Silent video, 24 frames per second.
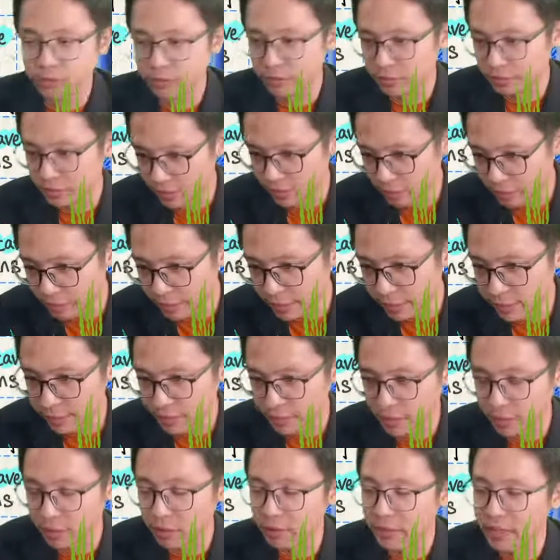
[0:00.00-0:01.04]
look at the
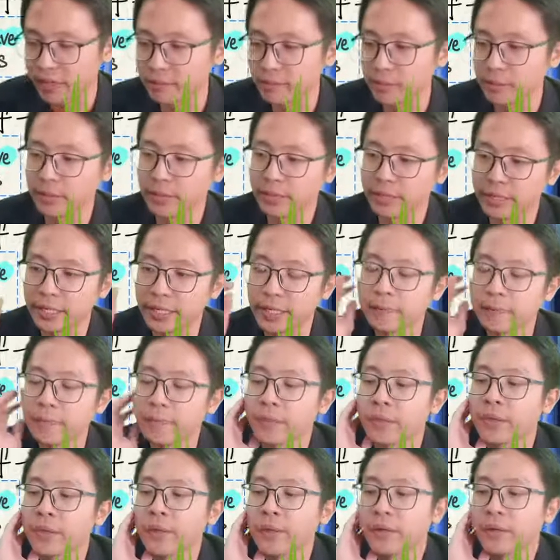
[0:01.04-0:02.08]
concave mirror. Yeah,
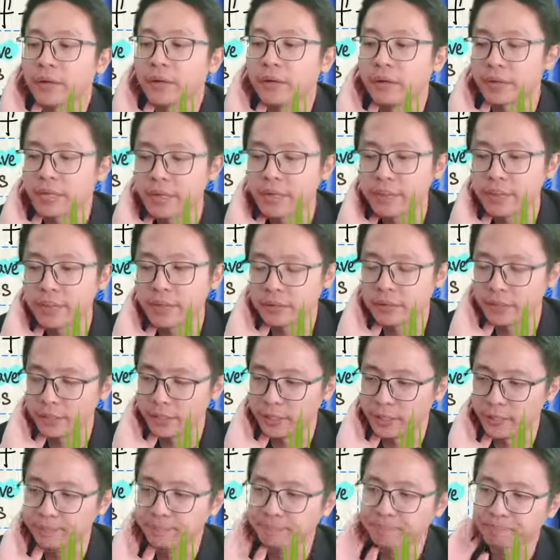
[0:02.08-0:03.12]
concave mirror.
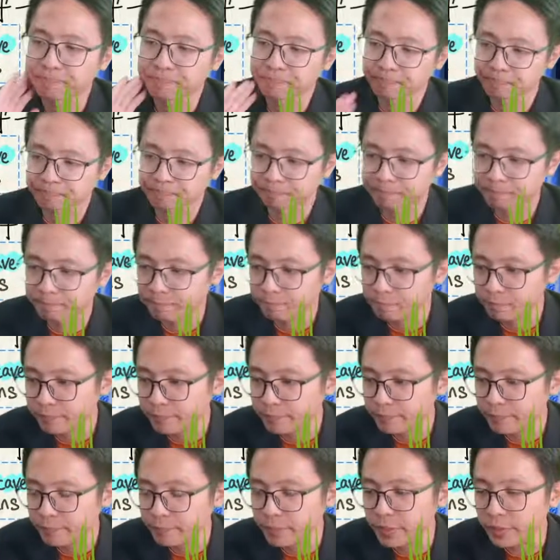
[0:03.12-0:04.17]

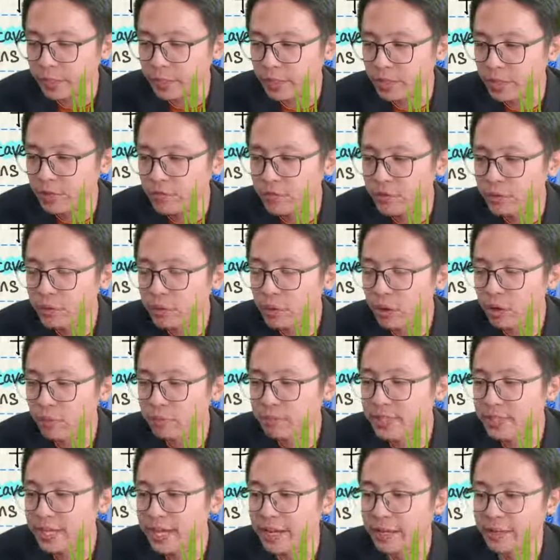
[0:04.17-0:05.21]
If you
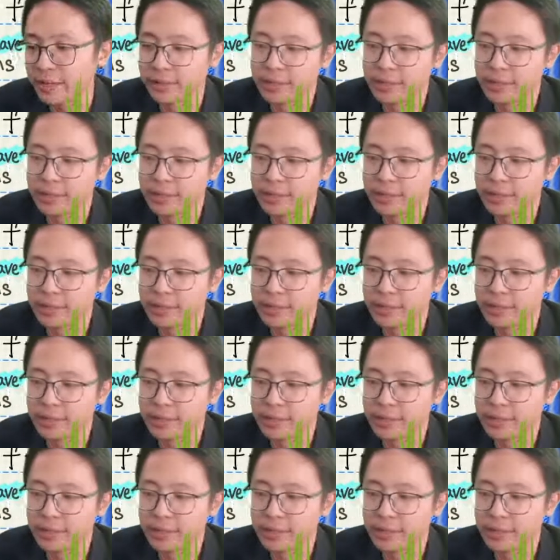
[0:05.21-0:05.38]
object,